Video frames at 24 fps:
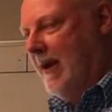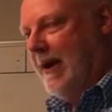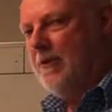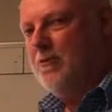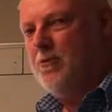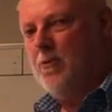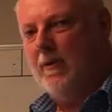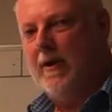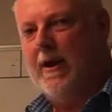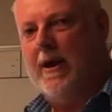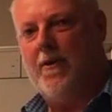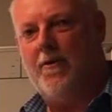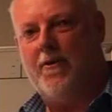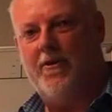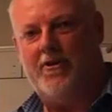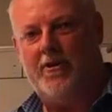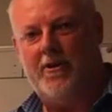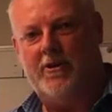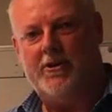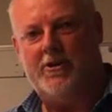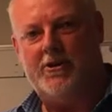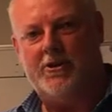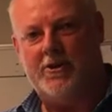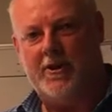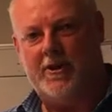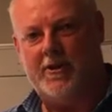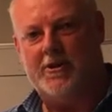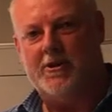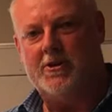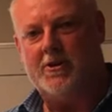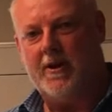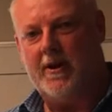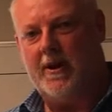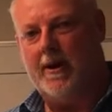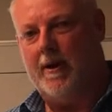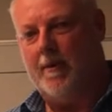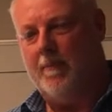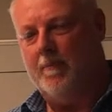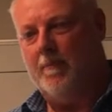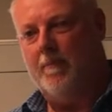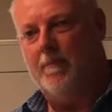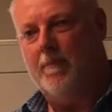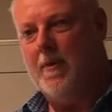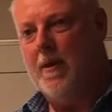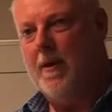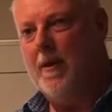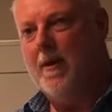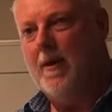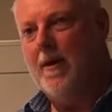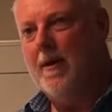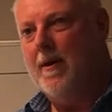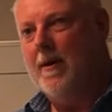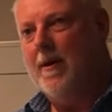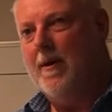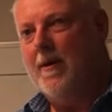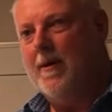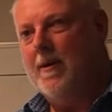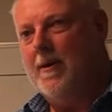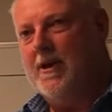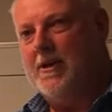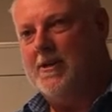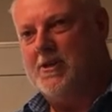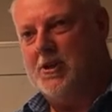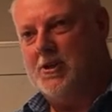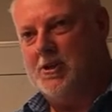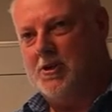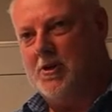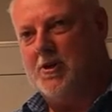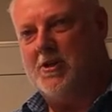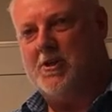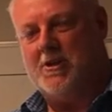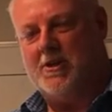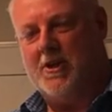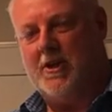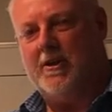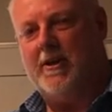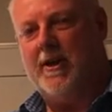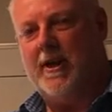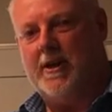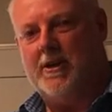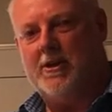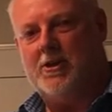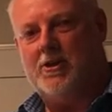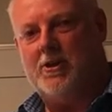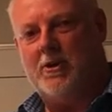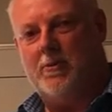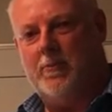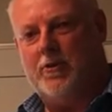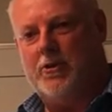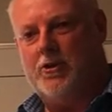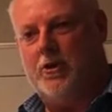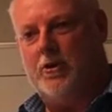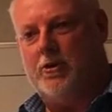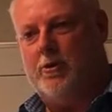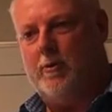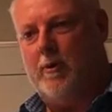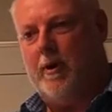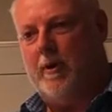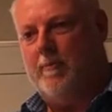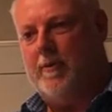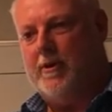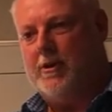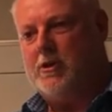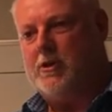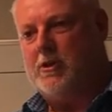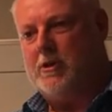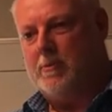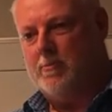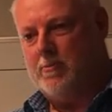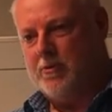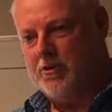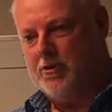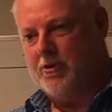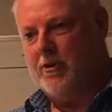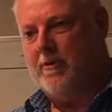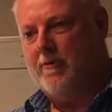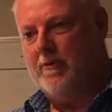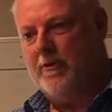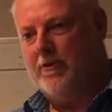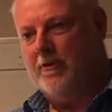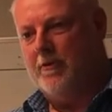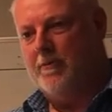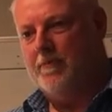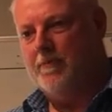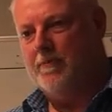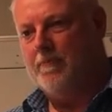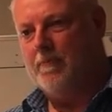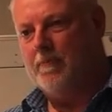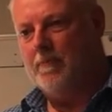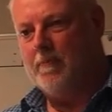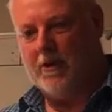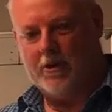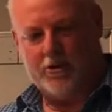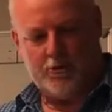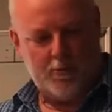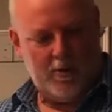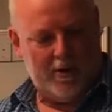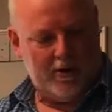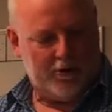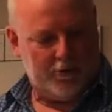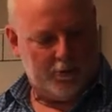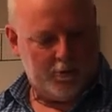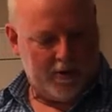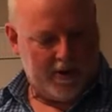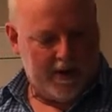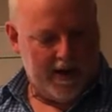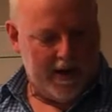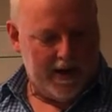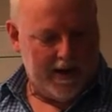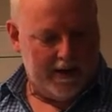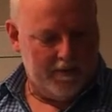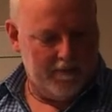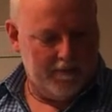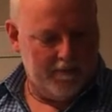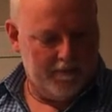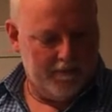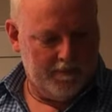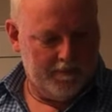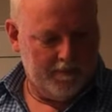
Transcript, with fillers: natural heritage that um, it's as good as it gets, and we should do our best to preserve it as well as we can.